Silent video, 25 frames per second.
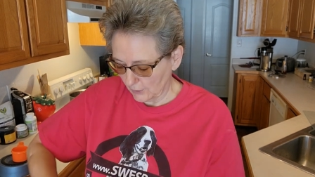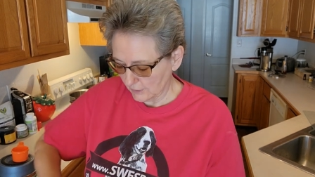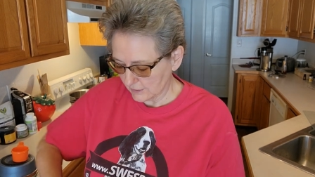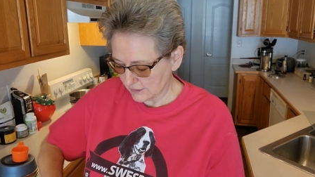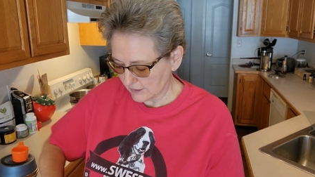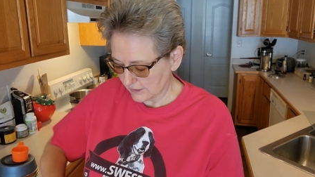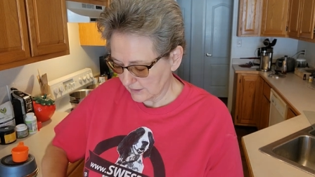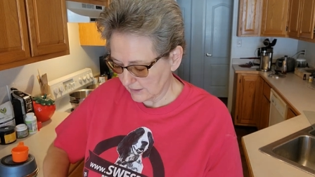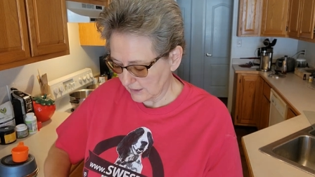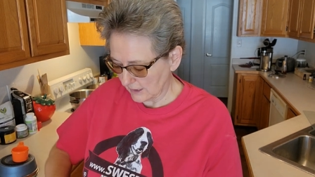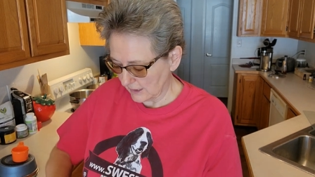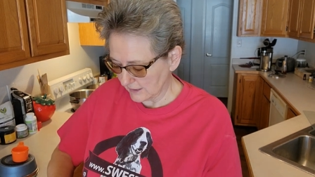
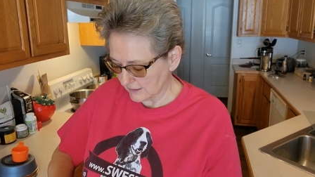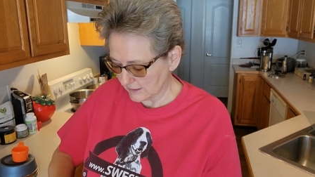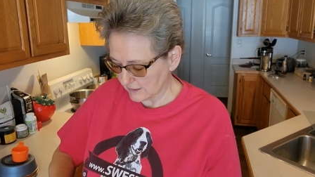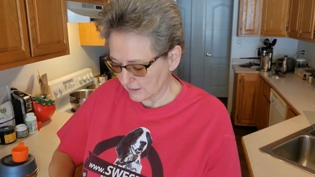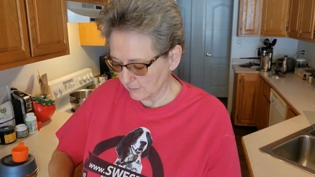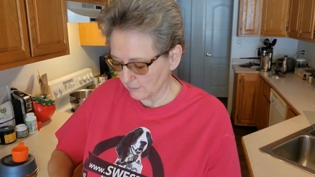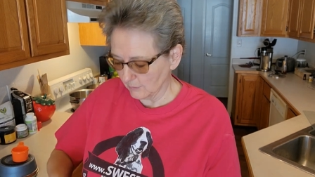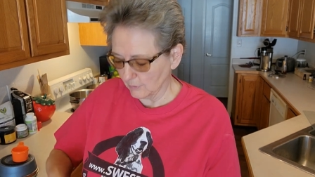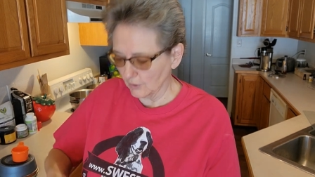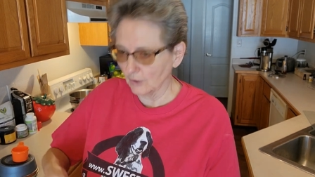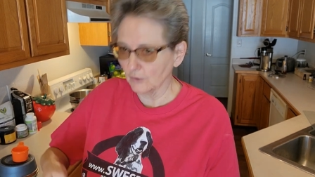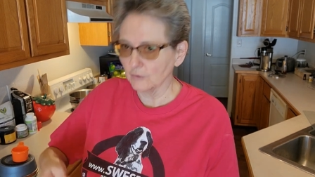It's got
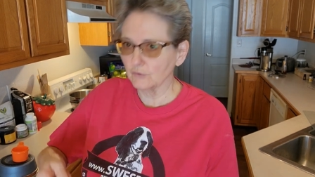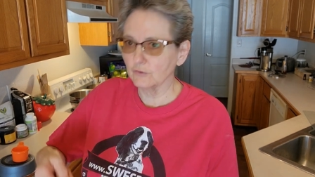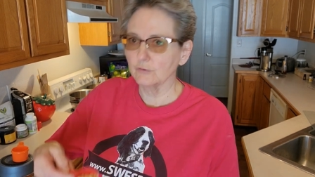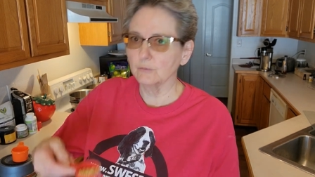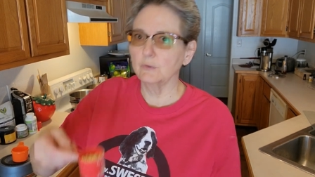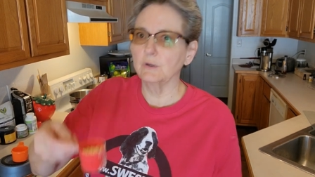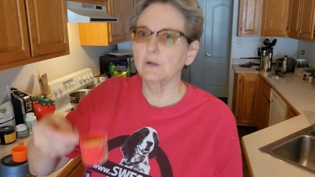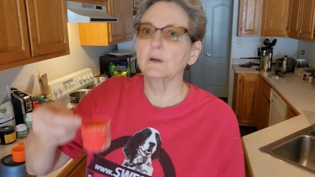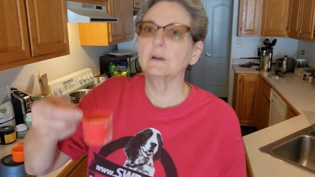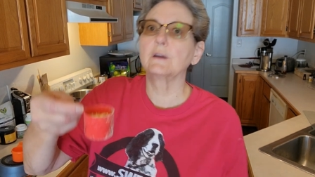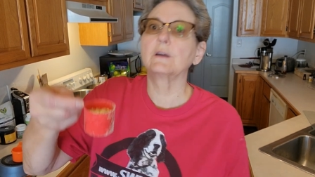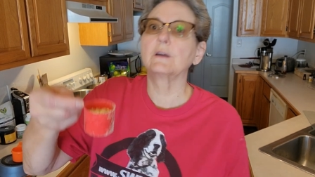some goat's
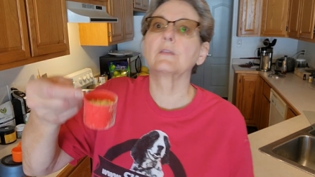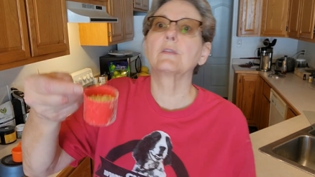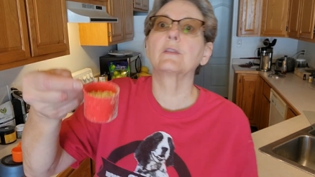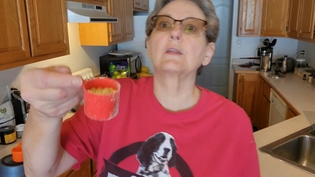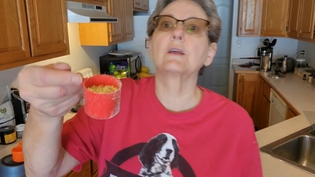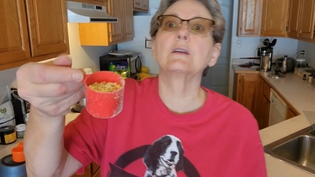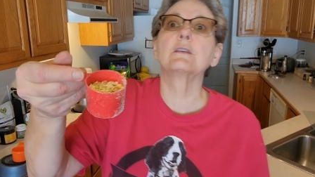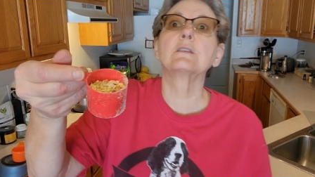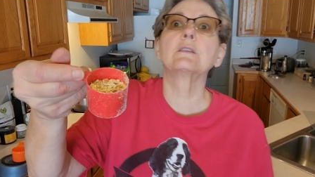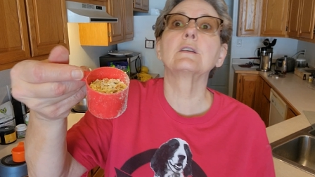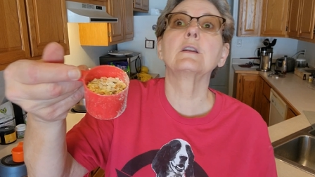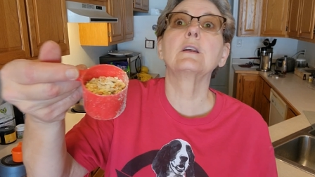milk and
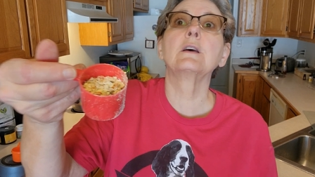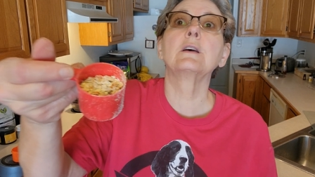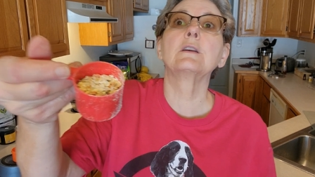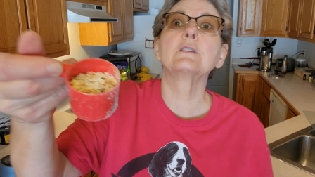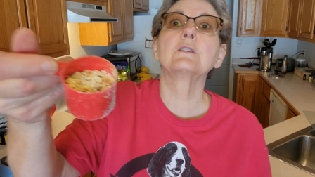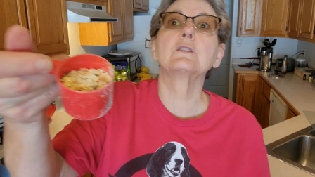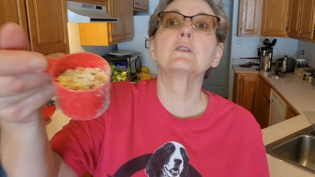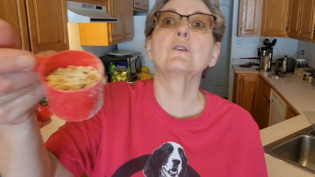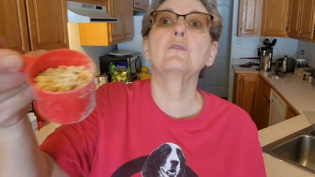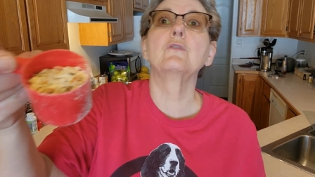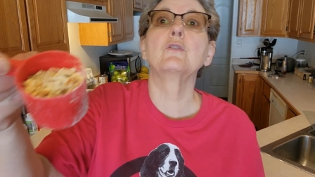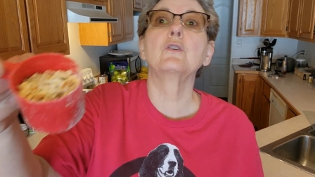things in it,
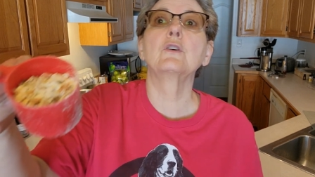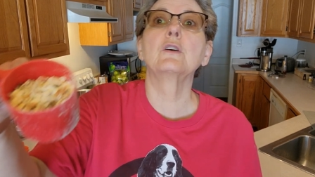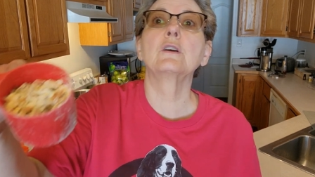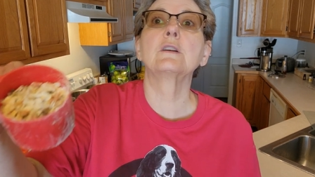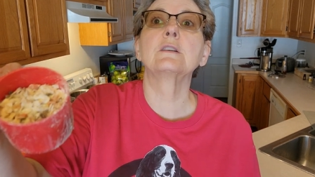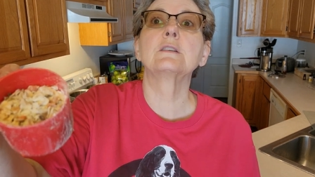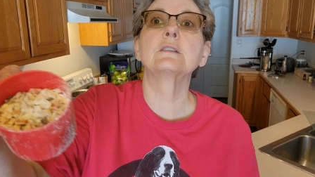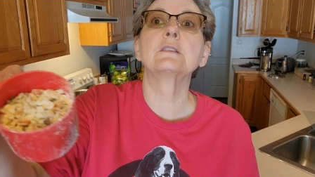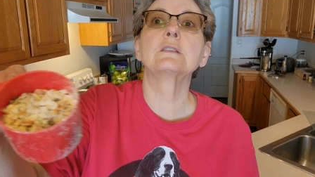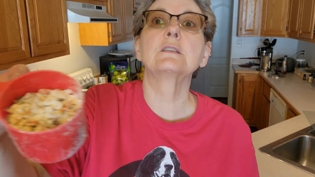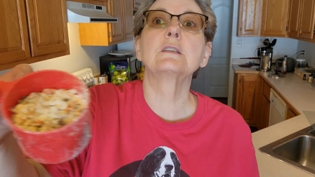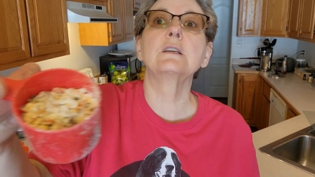so if you can
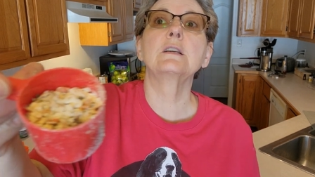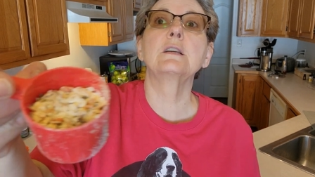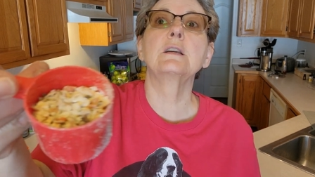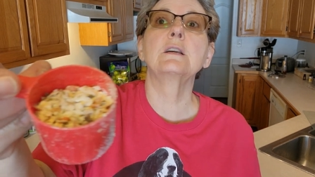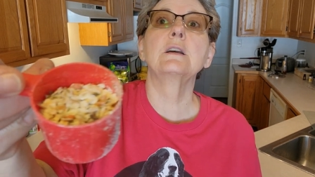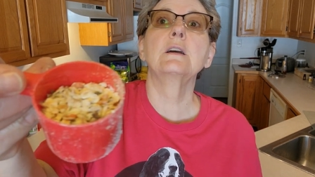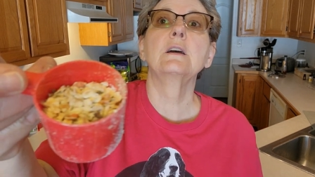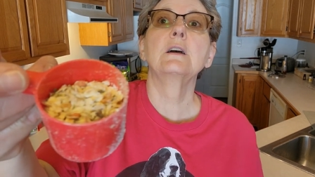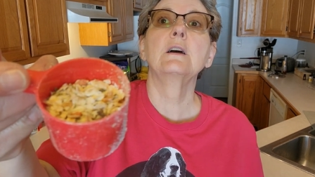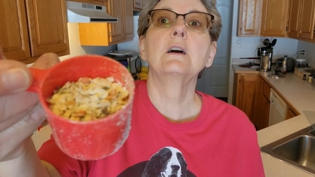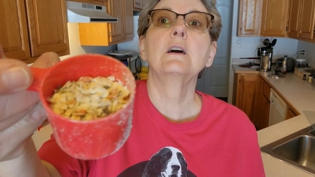see